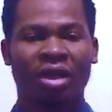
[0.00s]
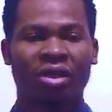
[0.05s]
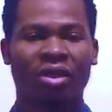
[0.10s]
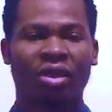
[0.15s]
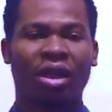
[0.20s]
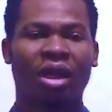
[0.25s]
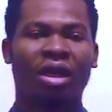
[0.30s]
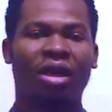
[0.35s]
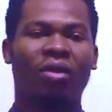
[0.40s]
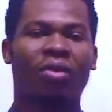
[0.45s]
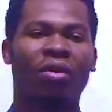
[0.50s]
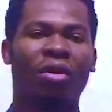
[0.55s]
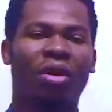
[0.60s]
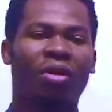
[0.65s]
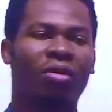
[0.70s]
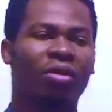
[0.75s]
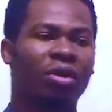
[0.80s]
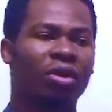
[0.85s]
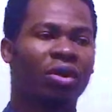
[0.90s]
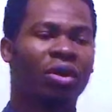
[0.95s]
so that the
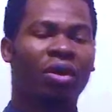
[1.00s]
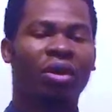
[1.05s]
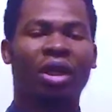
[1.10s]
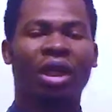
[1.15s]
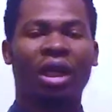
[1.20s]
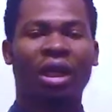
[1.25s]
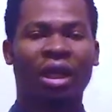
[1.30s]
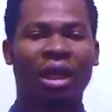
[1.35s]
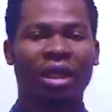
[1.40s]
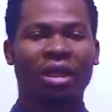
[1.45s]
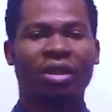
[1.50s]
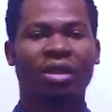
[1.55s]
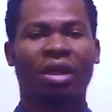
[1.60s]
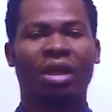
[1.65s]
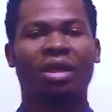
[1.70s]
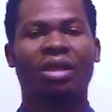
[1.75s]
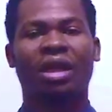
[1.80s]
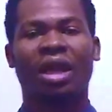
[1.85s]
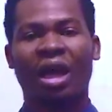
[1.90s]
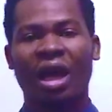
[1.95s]
world will know that
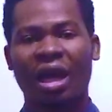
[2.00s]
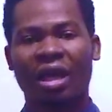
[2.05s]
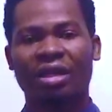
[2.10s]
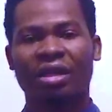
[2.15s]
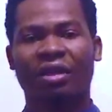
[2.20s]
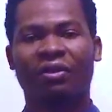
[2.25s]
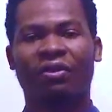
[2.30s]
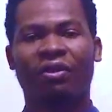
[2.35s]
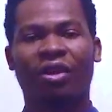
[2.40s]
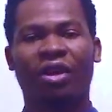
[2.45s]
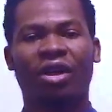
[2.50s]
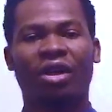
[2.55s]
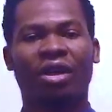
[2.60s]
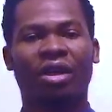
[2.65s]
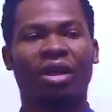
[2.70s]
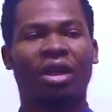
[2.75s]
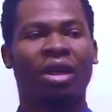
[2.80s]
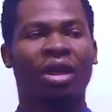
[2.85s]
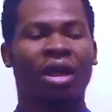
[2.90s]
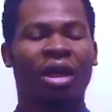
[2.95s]
Nigerians has a
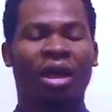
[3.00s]
very